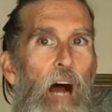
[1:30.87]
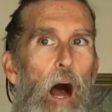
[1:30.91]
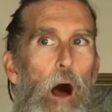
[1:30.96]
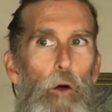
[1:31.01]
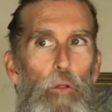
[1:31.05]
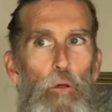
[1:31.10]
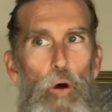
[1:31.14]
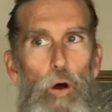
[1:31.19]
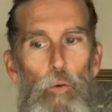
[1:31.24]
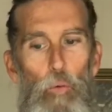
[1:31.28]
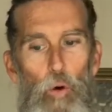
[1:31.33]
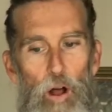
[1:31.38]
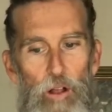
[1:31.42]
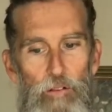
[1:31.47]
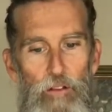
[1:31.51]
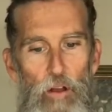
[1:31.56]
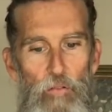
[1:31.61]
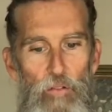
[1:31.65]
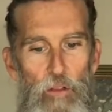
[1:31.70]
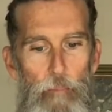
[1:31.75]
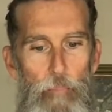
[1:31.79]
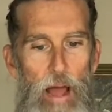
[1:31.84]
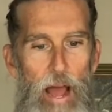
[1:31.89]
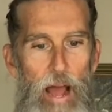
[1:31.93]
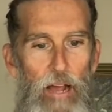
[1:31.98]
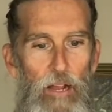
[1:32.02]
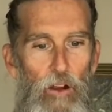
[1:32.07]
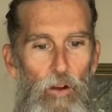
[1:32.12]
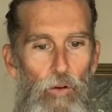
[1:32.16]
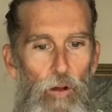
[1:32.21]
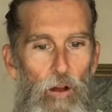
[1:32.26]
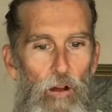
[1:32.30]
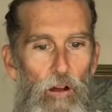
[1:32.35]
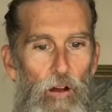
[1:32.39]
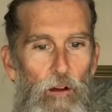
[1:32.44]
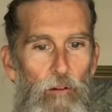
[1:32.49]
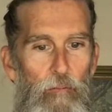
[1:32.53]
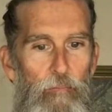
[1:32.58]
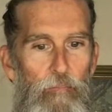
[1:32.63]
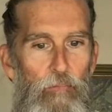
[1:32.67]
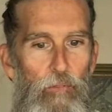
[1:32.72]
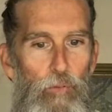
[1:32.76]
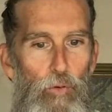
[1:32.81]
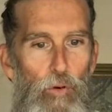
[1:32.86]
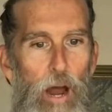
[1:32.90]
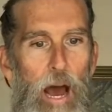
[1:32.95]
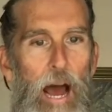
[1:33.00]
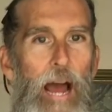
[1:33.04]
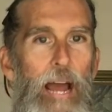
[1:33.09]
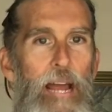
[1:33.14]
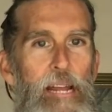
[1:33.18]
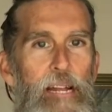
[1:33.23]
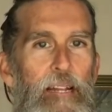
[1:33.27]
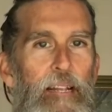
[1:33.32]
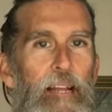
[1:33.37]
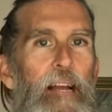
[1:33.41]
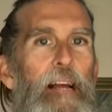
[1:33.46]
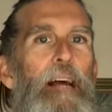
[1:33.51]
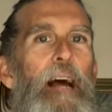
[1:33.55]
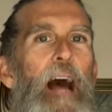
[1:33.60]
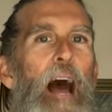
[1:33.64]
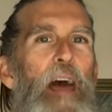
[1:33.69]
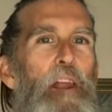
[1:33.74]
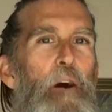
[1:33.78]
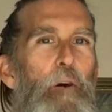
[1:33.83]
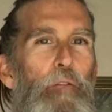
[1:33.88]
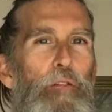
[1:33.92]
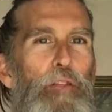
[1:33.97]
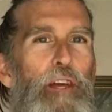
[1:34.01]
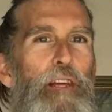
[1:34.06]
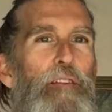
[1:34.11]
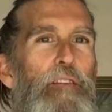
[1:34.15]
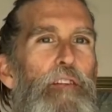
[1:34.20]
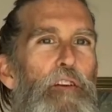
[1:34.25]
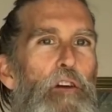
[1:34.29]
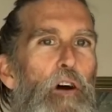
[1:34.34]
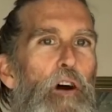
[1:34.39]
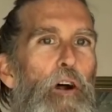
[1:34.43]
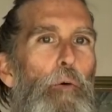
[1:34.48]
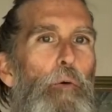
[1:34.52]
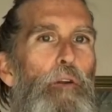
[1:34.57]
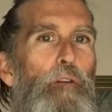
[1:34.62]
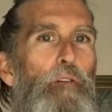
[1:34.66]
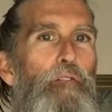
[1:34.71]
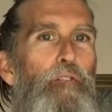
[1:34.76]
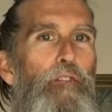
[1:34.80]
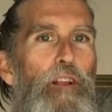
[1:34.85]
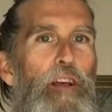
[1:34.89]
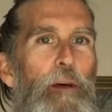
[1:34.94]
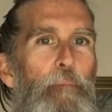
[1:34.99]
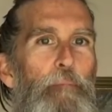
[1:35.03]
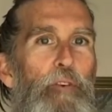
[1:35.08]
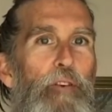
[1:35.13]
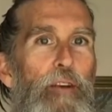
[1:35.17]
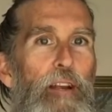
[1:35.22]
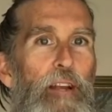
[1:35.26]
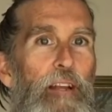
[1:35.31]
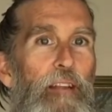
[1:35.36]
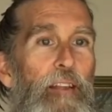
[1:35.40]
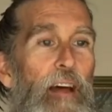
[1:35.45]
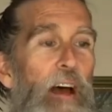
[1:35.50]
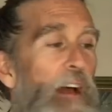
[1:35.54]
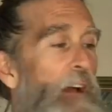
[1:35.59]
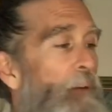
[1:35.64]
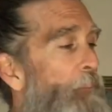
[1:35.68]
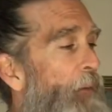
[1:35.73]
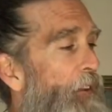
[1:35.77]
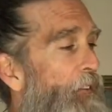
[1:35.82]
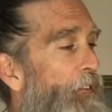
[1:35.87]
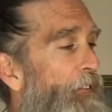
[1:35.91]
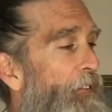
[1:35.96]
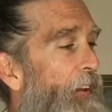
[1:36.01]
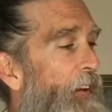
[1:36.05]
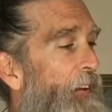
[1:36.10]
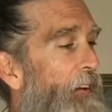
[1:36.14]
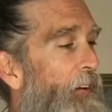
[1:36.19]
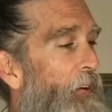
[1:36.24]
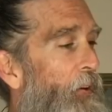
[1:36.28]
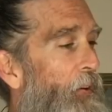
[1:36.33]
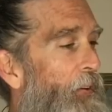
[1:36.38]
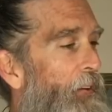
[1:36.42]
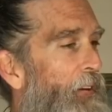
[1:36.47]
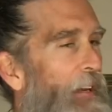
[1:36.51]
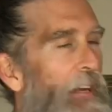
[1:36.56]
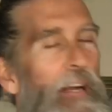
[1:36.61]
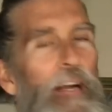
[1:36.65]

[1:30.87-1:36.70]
Although it was on the back right, I don't think the car would have flipped or anything, but still.